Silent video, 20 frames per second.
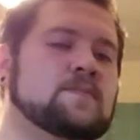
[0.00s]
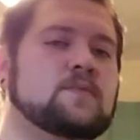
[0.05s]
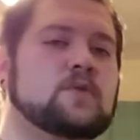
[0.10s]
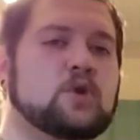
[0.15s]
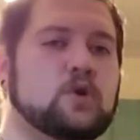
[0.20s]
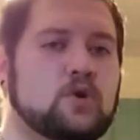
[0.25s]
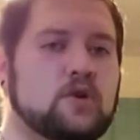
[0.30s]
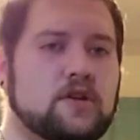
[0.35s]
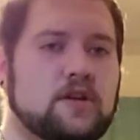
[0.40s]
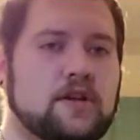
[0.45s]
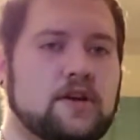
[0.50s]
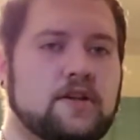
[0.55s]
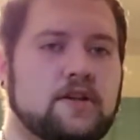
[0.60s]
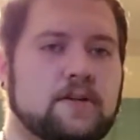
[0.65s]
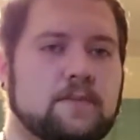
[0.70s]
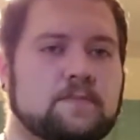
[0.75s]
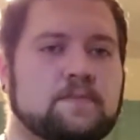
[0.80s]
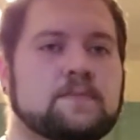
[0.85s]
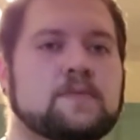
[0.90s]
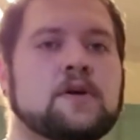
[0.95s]
you could
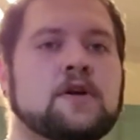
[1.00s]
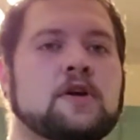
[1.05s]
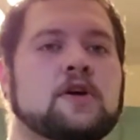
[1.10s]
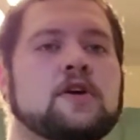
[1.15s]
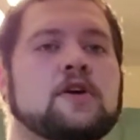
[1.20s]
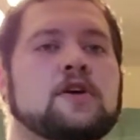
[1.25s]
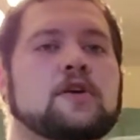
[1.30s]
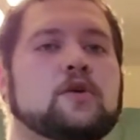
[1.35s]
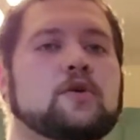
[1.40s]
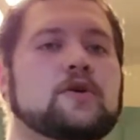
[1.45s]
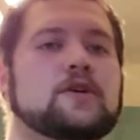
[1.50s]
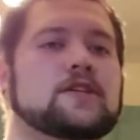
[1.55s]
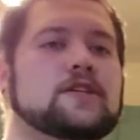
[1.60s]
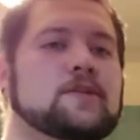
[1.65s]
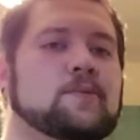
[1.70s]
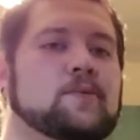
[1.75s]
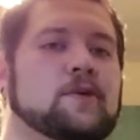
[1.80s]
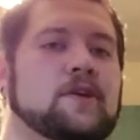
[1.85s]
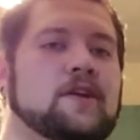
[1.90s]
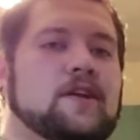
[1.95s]
kill them. You hit
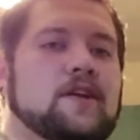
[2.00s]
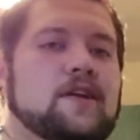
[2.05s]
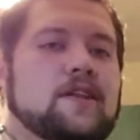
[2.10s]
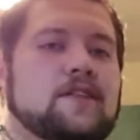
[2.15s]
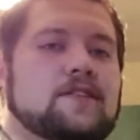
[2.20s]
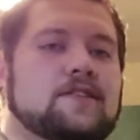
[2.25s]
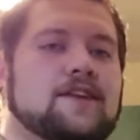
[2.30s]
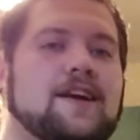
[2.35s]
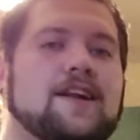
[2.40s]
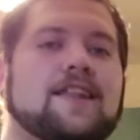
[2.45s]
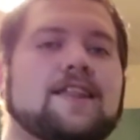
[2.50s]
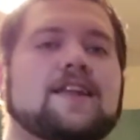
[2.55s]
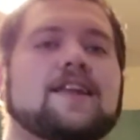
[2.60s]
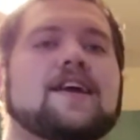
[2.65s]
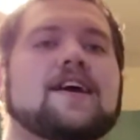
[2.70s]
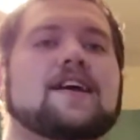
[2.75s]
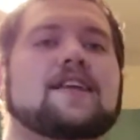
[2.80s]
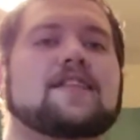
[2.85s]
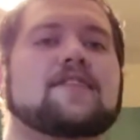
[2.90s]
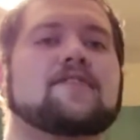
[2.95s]
someone in the side of the
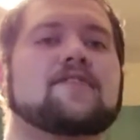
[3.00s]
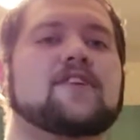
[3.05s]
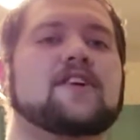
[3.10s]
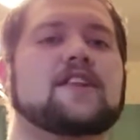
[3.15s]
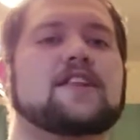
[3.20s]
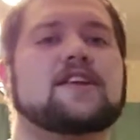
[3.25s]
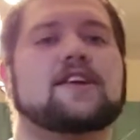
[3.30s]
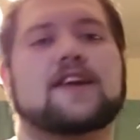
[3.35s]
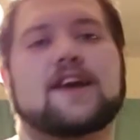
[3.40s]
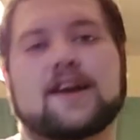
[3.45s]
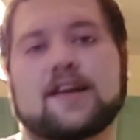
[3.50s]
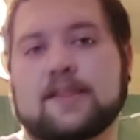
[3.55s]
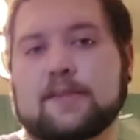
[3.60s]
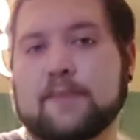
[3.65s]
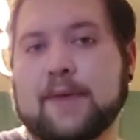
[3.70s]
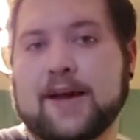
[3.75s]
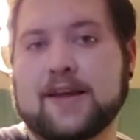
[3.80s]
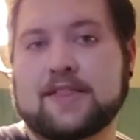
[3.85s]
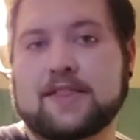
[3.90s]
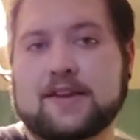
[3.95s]
neck, the front of the neck, the
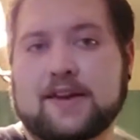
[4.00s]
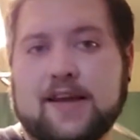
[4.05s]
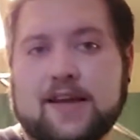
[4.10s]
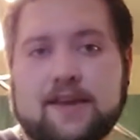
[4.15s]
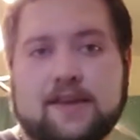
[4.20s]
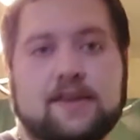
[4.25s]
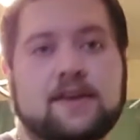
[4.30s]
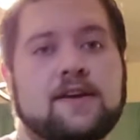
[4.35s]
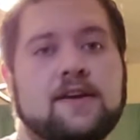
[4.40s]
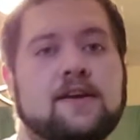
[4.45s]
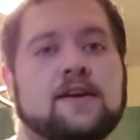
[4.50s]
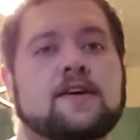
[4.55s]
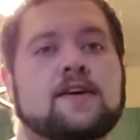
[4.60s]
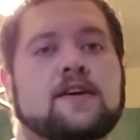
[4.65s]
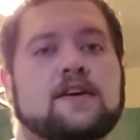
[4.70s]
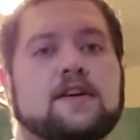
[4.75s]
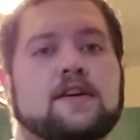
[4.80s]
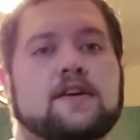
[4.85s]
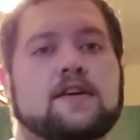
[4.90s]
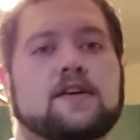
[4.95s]
back of the neck,
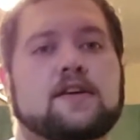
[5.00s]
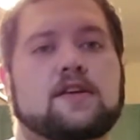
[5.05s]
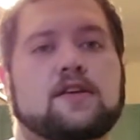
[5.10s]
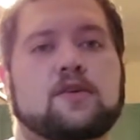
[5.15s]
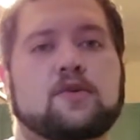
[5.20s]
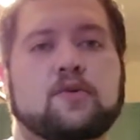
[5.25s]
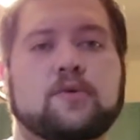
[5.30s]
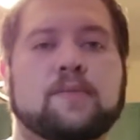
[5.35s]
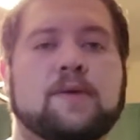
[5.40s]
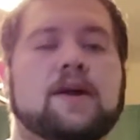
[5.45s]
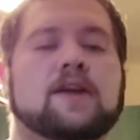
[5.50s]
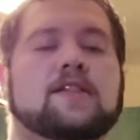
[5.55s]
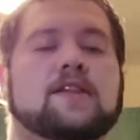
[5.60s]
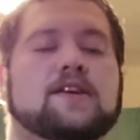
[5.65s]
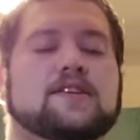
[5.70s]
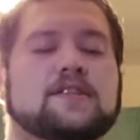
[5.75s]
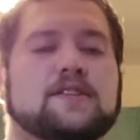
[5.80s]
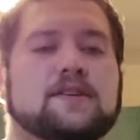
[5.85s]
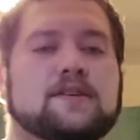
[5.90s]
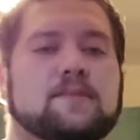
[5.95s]
you will
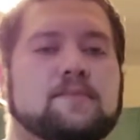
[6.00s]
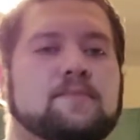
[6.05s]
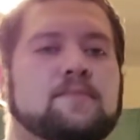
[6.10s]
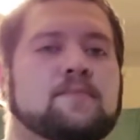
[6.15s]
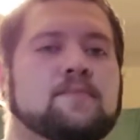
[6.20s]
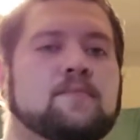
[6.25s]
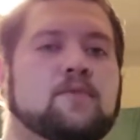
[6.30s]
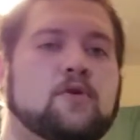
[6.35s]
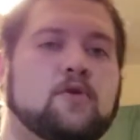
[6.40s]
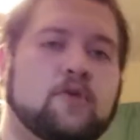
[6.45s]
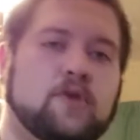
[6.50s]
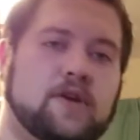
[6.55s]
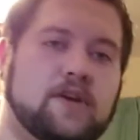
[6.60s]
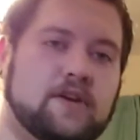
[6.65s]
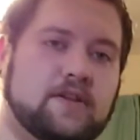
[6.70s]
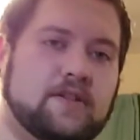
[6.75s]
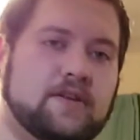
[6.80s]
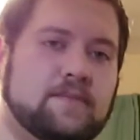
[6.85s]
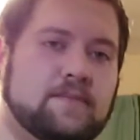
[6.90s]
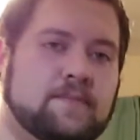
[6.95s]
paralyze them or
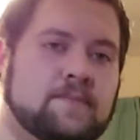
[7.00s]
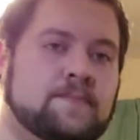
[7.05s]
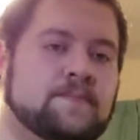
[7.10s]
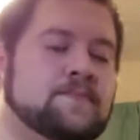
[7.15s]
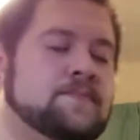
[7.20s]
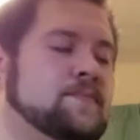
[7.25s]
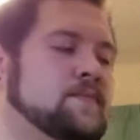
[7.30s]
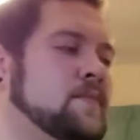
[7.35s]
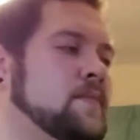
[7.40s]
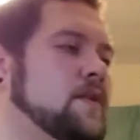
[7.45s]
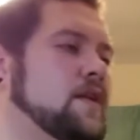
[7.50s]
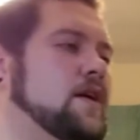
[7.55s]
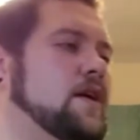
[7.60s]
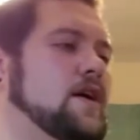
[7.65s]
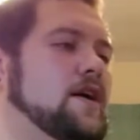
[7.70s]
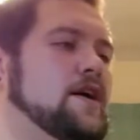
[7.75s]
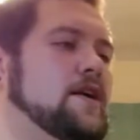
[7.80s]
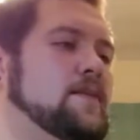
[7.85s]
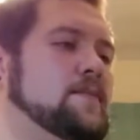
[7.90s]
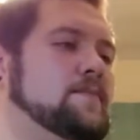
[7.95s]
kill them.
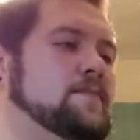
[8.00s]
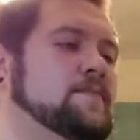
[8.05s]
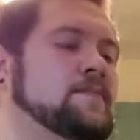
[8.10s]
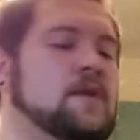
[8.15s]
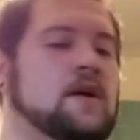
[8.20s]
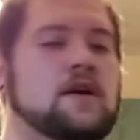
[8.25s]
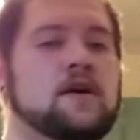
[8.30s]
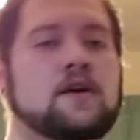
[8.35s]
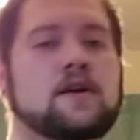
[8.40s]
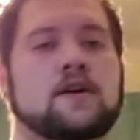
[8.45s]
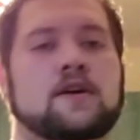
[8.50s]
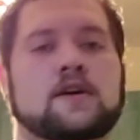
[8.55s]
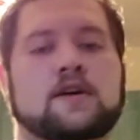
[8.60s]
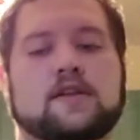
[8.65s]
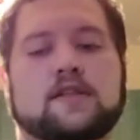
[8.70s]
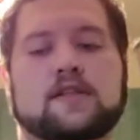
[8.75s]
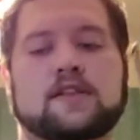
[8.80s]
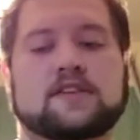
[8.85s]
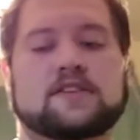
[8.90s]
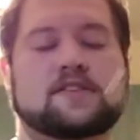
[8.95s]
Um,
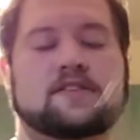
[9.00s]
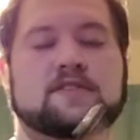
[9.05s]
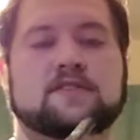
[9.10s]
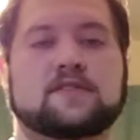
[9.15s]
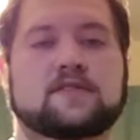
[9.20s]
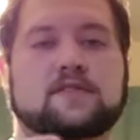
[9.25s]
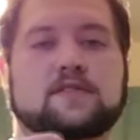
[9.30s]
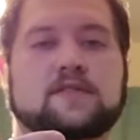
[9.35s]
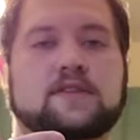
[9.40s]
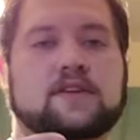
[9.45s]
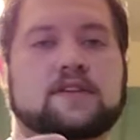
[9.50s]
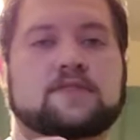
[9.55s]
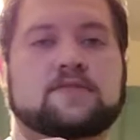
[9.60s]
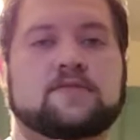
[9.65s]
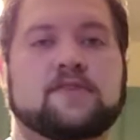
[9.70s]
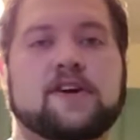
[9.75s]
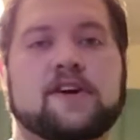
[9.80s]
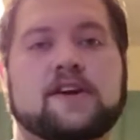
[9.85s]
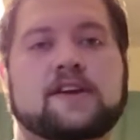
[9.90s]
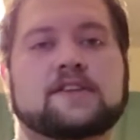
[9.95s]
this is, it's
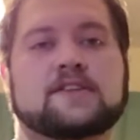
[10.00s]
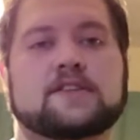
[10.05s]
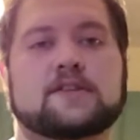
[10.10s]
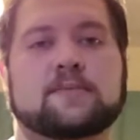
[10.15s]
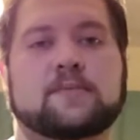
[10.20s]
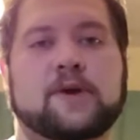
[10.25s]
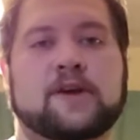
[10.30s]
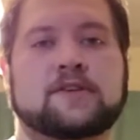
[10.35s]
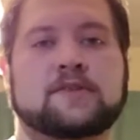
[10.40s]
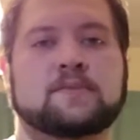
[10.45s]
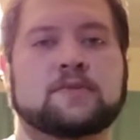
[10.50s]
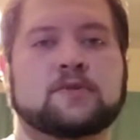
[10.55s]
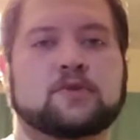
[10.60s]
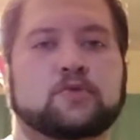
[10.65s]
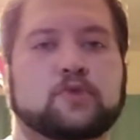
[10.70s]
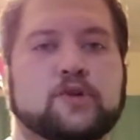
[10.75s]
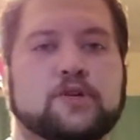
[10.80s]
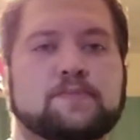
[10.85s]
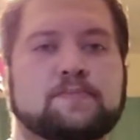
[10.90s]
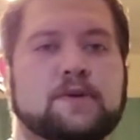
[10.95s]
very easy to break someone's
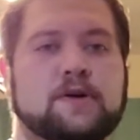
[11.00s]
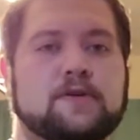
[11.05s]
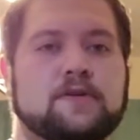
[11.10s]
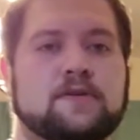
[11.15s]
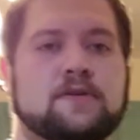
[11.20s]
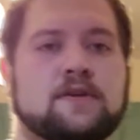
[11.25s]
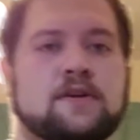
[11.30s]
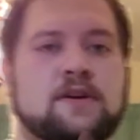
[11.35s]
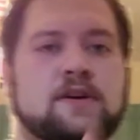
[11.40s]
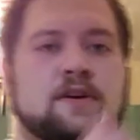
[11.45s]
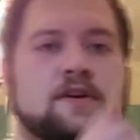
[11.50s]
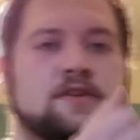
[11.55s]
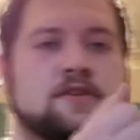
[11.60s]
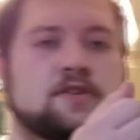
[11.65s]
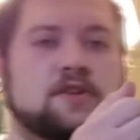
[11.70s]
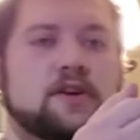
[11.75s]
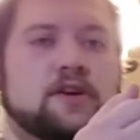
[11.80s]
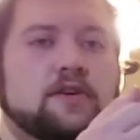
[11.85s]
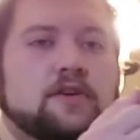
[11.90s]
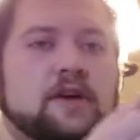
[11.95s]
wrist bone.
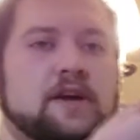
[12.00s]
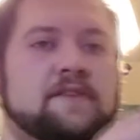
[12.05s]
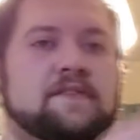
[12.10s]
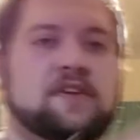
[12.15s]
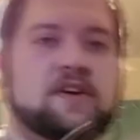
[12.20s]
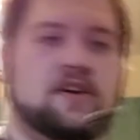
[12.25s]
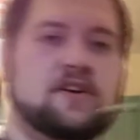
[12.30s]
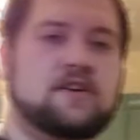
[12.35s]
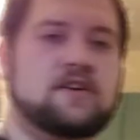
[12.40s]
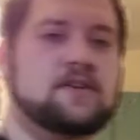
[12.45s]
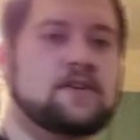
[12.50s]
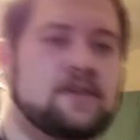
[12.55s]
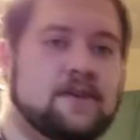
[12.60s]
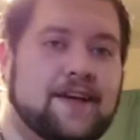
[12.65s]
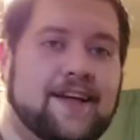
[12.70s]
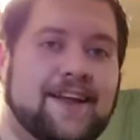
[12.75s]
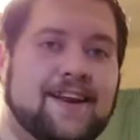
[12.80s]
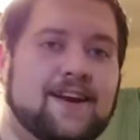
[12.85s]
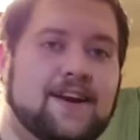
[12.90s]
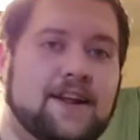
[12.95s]
So if you're
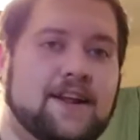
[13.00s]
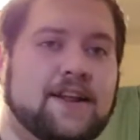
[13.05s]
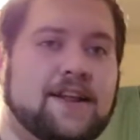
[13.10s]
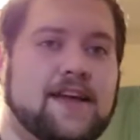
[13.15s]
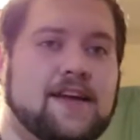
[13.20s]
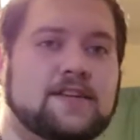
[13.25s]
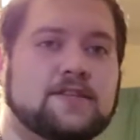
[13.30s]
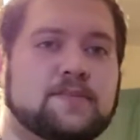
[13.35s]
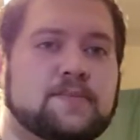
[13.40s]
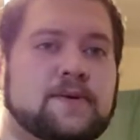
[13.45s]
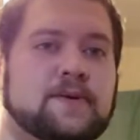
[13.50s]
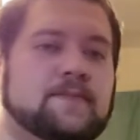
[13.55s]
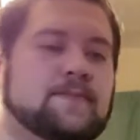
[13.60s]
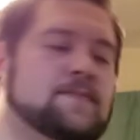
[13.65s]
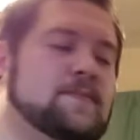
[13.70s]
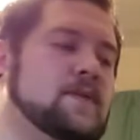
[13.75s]
in an engagement